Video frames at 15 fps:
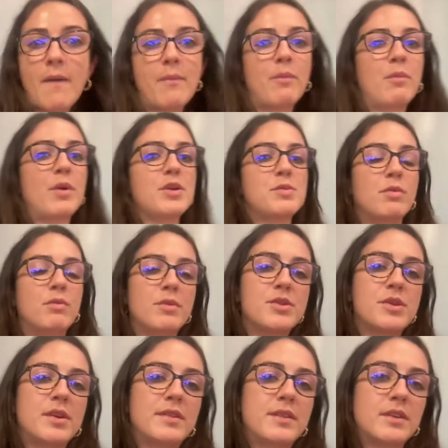which will
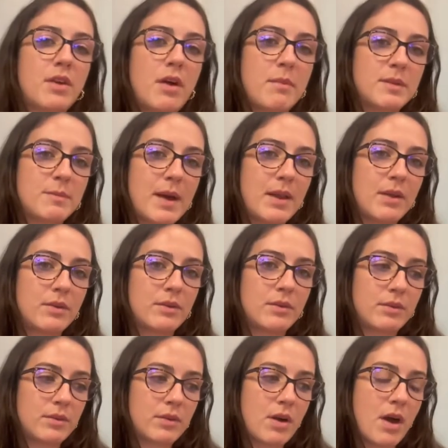reduce the time spent.
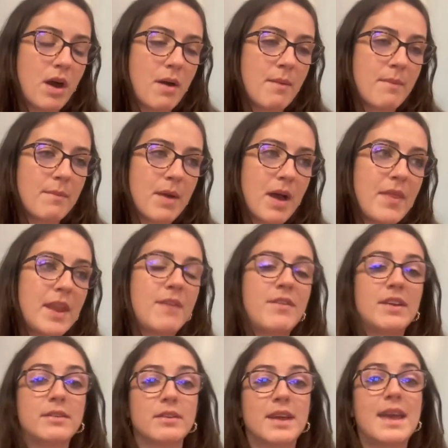And then if
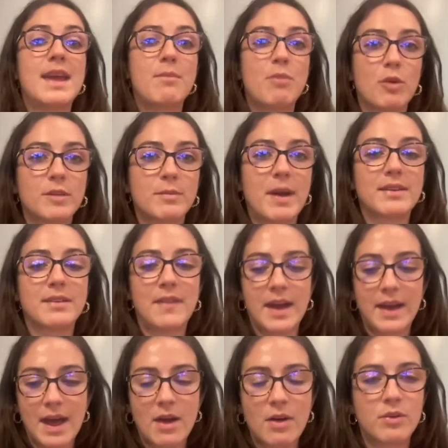it's a key prospect in that
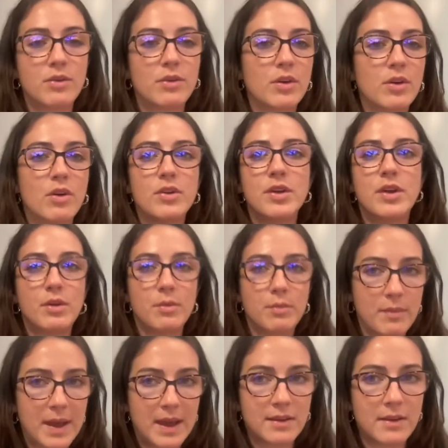account, you could
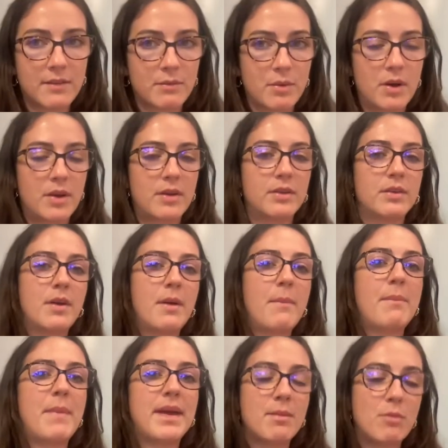make a different one,
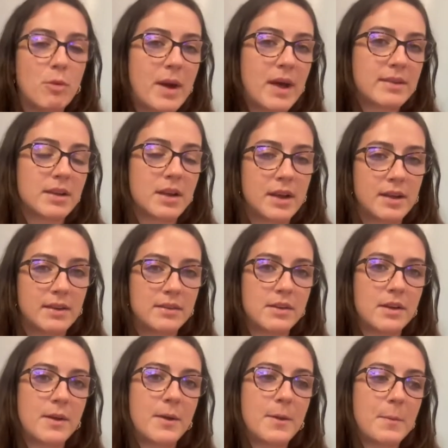make it more personalized,
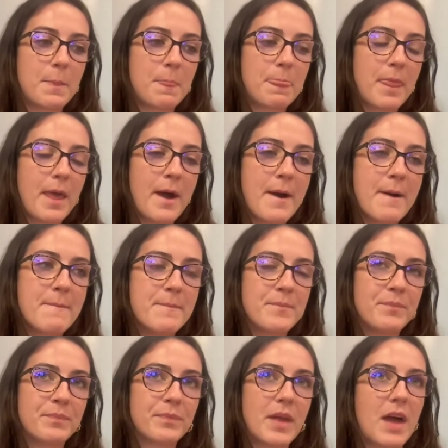
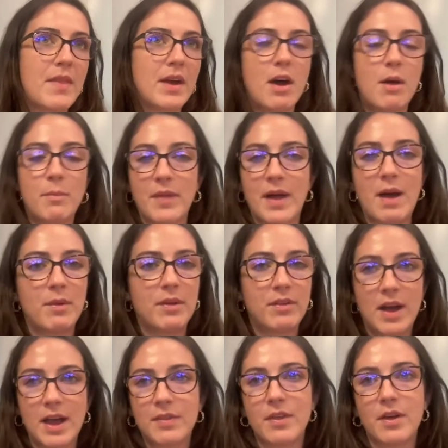and then couple that with
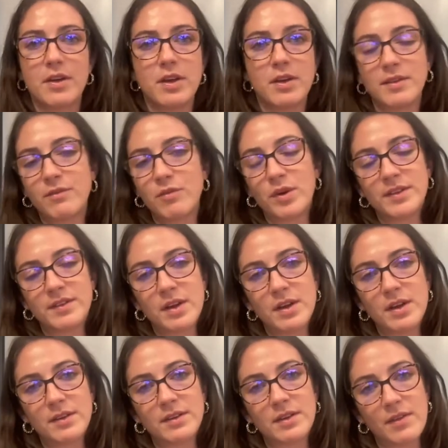like the using voice
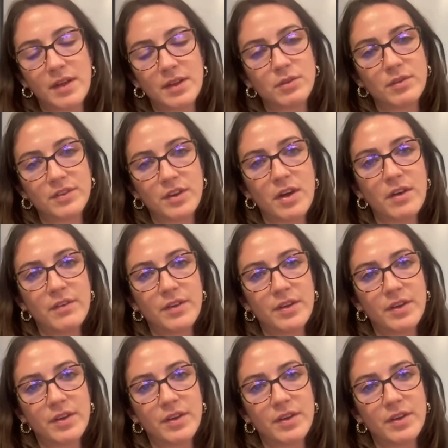notes and that sort of stuff.